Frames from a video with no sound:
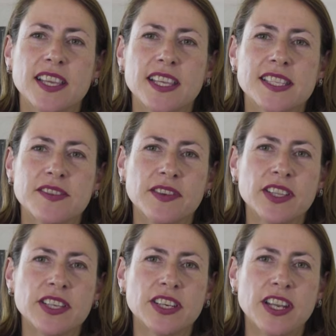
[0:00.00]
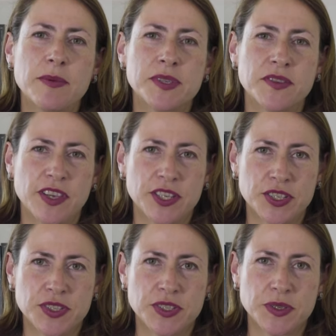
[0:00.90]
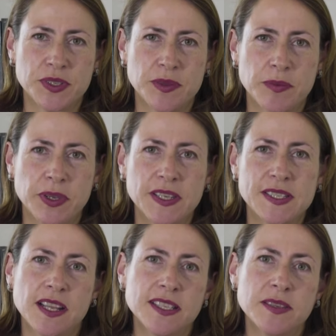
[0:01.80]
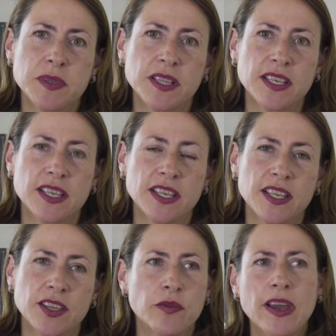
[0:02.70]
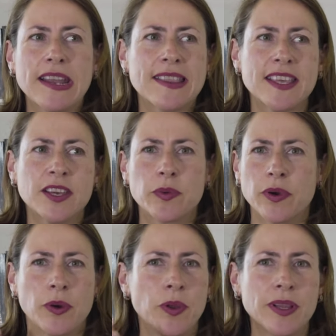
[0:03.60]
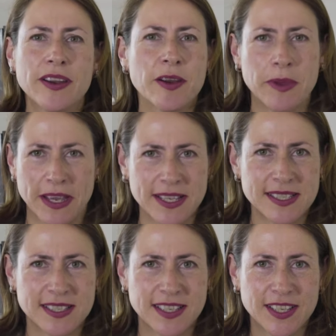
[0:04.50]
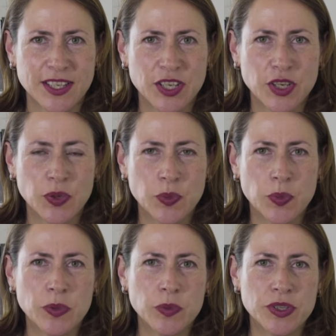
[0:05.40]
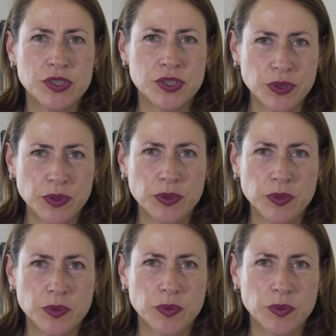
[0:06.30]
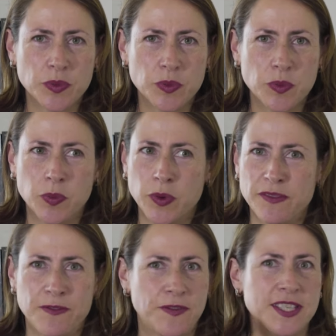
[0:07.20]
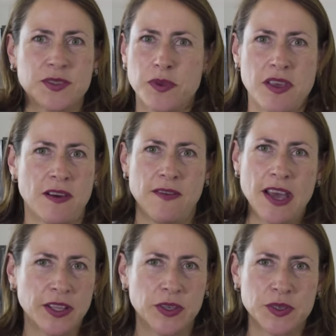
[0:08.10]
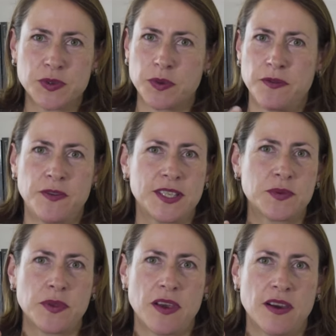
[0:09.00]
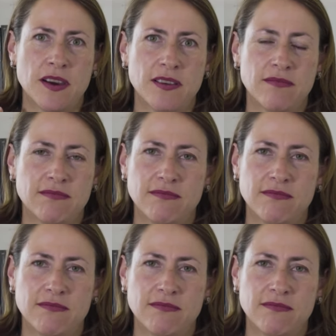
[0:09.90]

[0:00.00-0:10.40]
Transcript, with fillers: It's a really good observation, Susan, because ultimately you're right. I think we're all at our best when we do what fits with our values, what fits with our